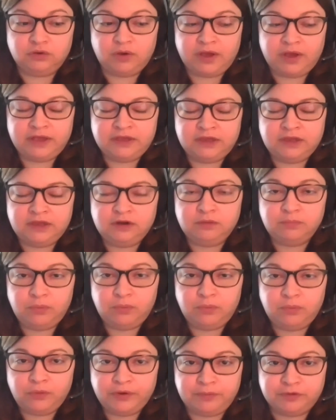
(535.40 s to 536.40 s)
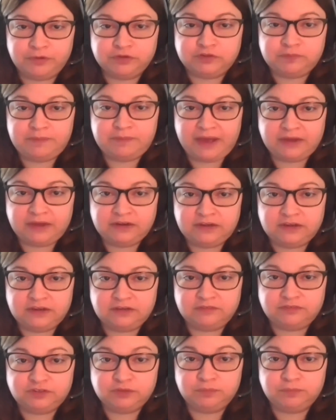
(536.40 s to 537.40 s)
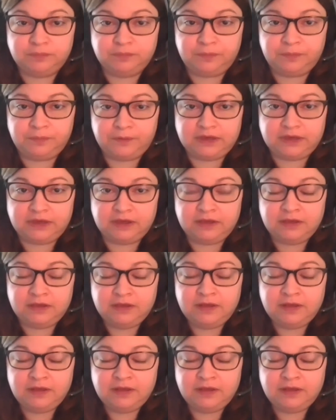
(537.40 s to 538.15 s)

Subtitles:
an important perspective to bring